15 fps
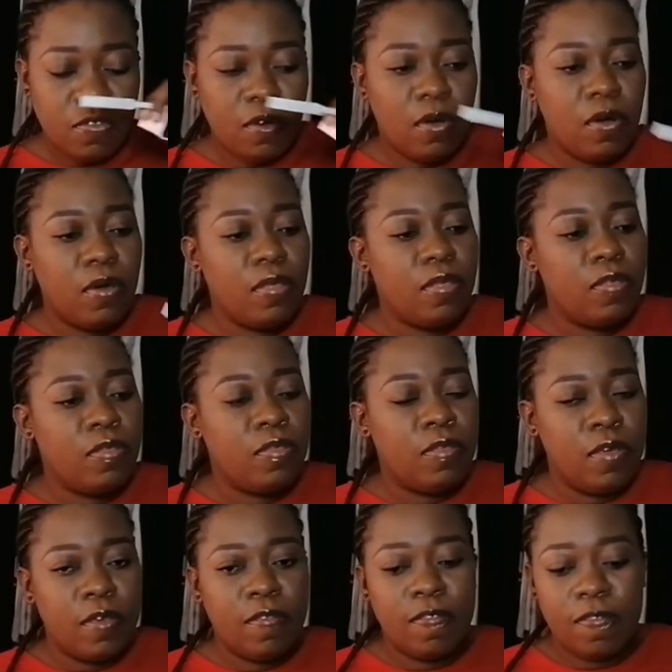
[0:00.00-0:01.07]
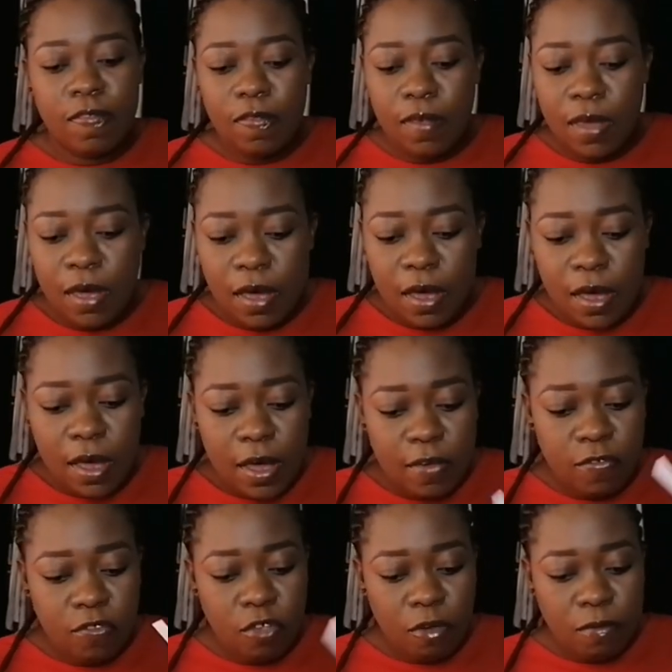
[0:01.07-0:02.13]
So this
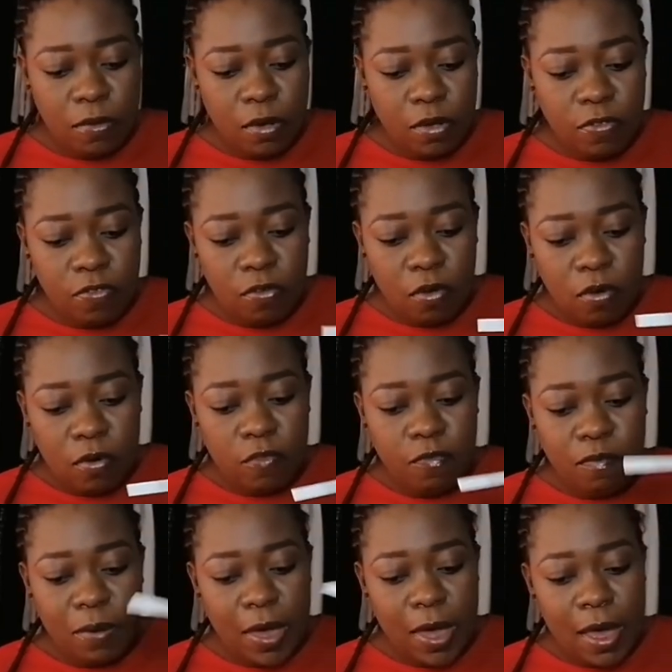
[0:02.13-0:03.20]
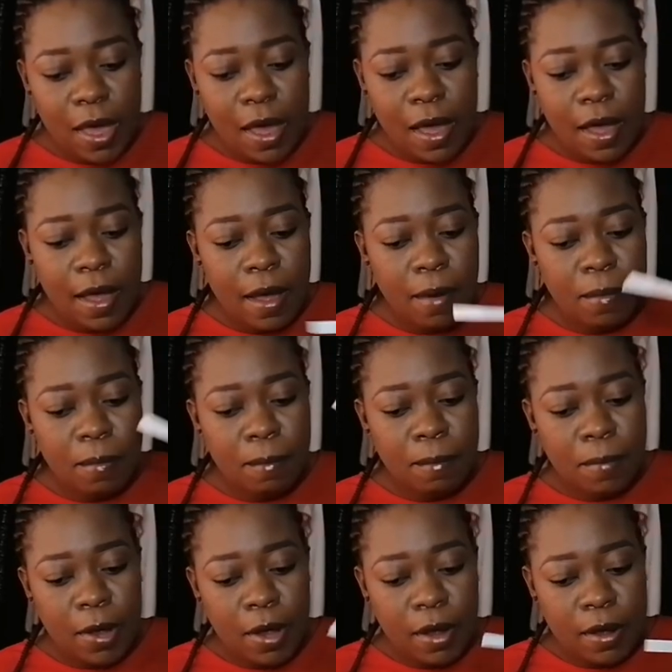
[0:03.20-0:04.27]
has top notes of pear,
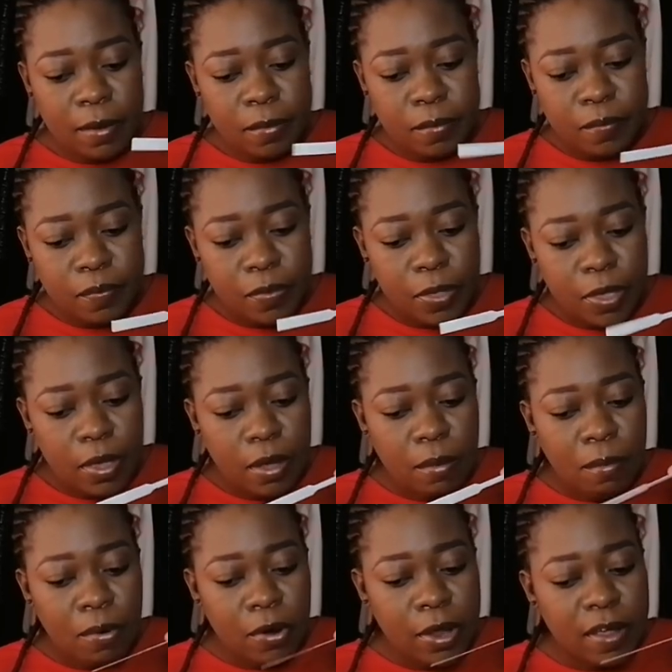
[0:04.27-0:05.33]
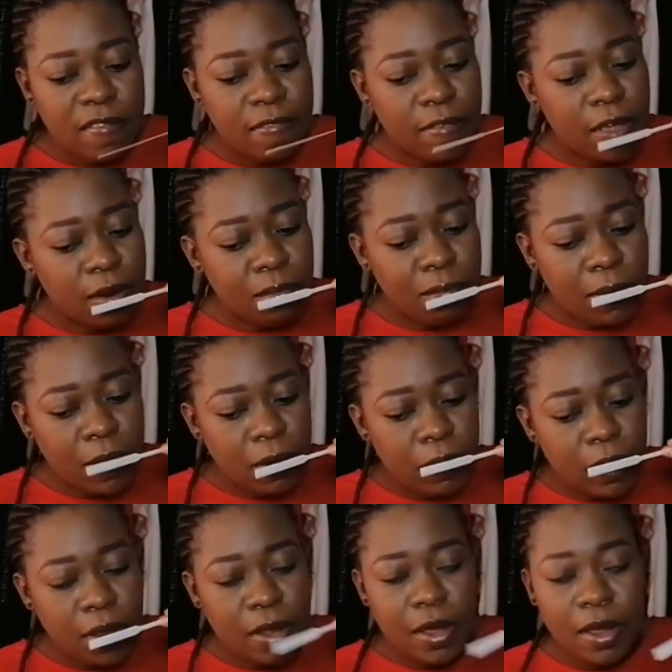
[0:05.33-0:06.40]

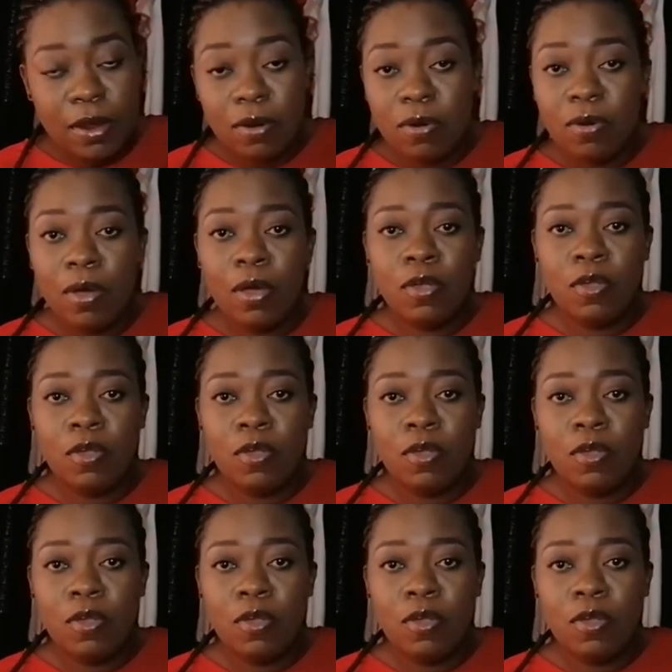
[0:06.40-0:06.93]
boysenberry, I don't know